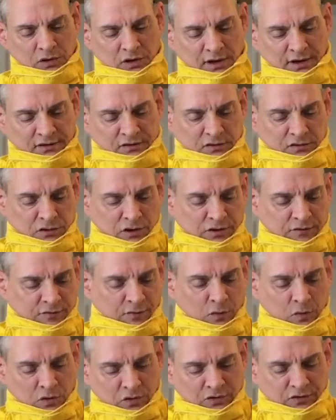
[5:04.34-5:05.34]
like to look
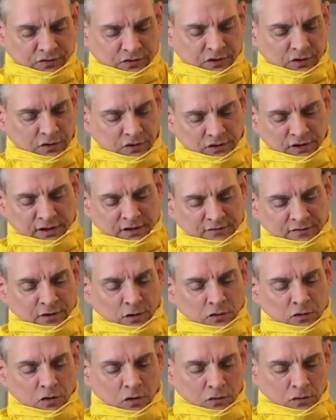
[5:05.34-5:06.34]
for is like a
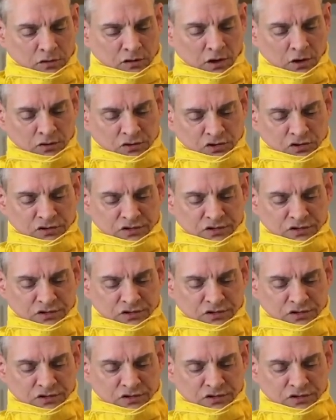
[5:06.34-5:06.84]
Velcro closure,